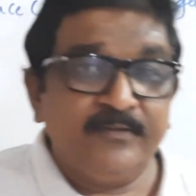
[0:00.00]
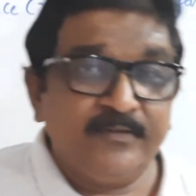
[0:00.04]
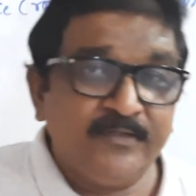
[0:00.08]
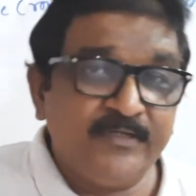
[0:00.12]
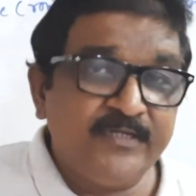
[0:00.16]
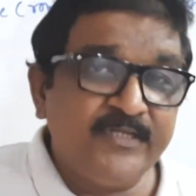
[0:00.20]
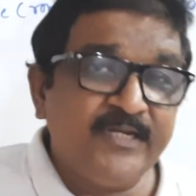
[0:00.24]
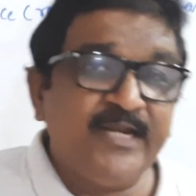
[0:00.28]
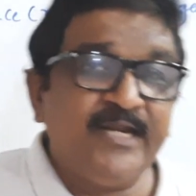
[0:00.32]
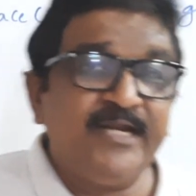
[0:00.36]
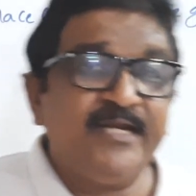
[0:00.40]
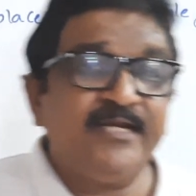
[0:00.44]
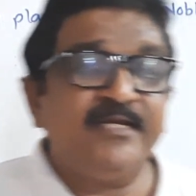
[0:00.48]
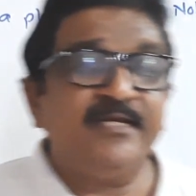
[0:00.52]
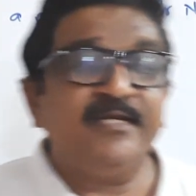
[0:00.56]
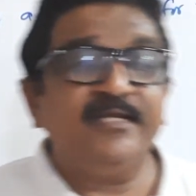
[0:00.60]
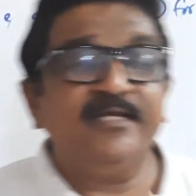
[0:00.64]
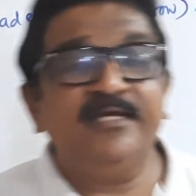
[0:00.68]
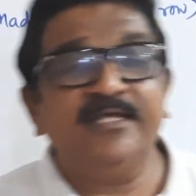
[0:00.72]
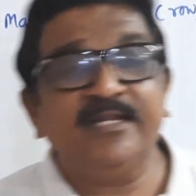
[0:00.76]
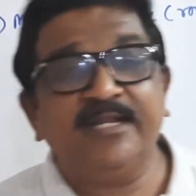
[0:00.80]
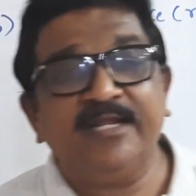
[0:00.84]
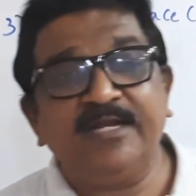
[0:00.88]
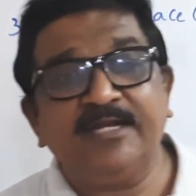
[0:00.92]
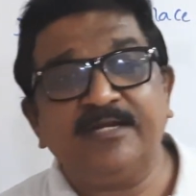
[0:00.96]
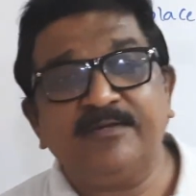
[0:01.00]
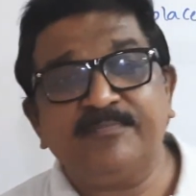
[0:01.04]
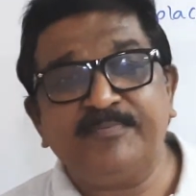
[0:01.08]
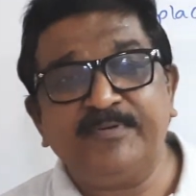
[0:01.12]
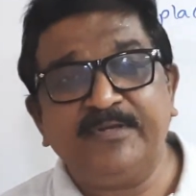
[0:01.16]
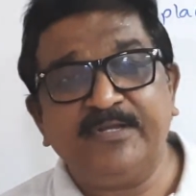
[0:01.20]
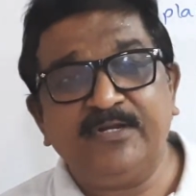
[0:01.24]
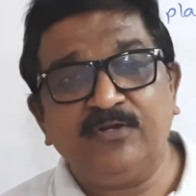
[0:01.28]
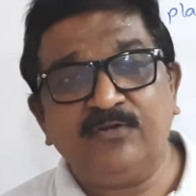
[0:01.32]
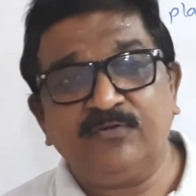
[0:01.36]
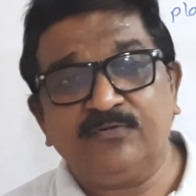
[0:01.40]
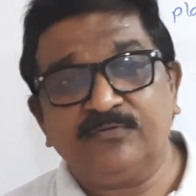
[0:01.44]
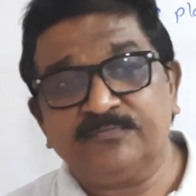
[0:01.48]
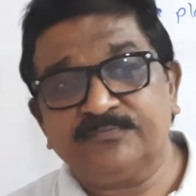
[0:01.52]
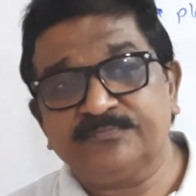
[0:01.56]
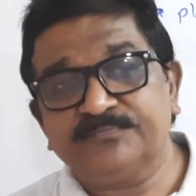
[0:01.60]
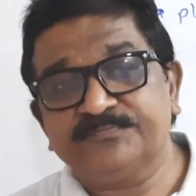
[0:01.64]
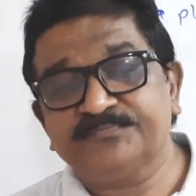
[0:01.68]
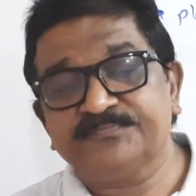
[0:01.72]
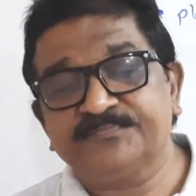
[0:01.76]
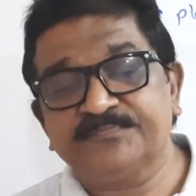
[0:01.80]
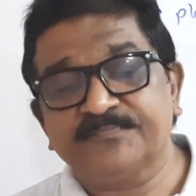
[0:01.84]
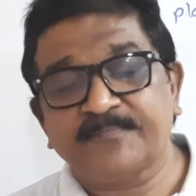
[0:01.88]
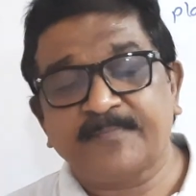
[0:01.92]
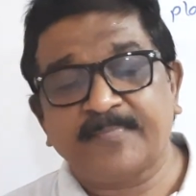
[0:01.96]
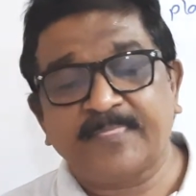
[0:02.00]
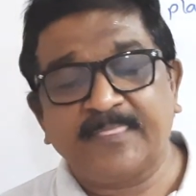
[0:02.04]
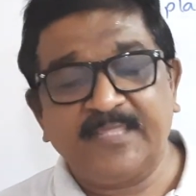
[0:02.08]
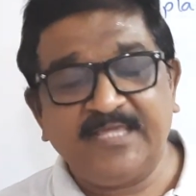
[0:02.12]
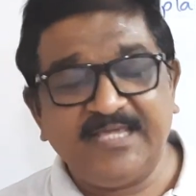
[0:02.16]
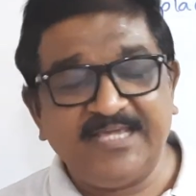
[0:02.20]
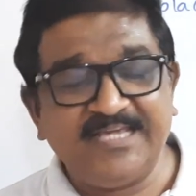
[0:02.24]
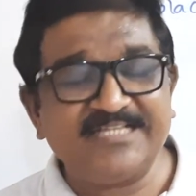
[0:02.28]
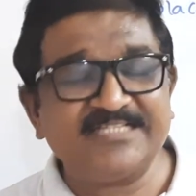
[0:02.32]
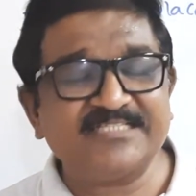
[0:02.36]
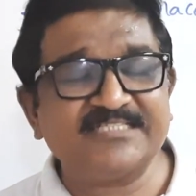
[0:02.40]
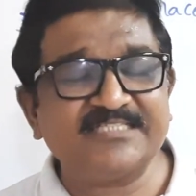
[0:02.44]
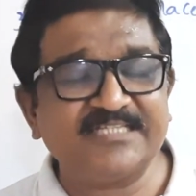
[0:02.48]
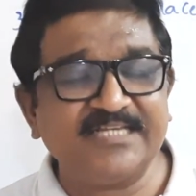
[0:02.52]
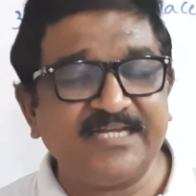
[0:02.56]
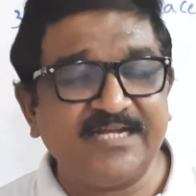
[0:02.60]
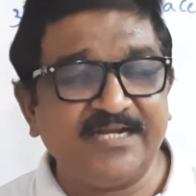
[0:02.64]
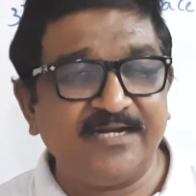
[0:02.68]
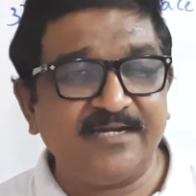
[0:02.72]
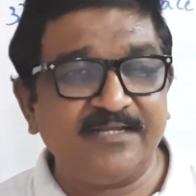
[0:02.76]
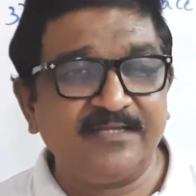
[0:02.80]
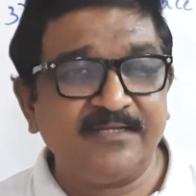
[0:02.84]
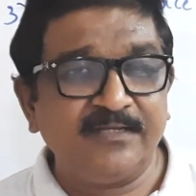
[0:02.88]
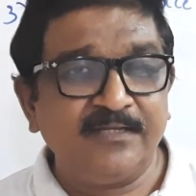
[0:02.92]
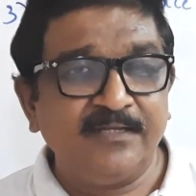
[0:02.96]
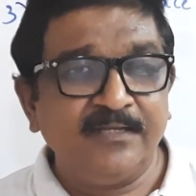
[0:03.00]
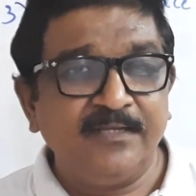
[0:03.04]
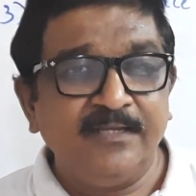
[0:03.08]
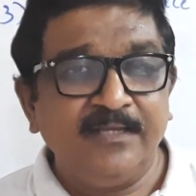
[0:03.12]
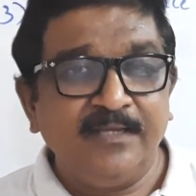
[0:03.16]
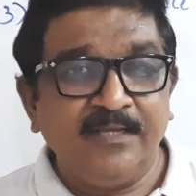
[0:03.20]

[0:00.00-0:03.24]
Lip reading: Great fellow. He said,